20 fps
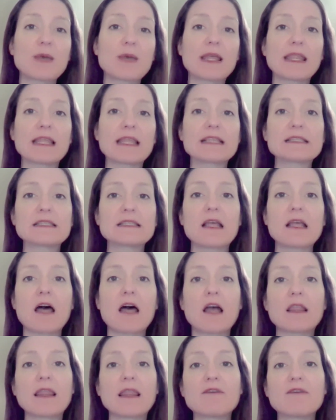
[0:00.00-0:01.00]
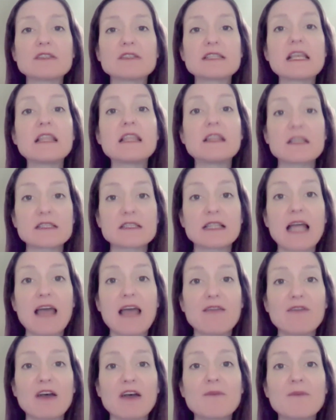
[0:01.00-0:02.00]
well as levels in the
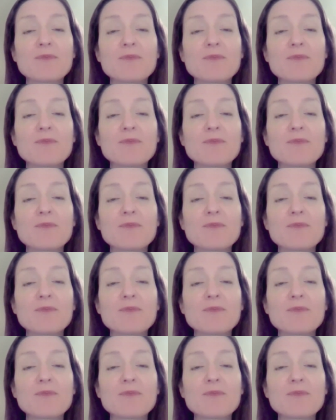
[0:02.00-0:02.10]
saliva.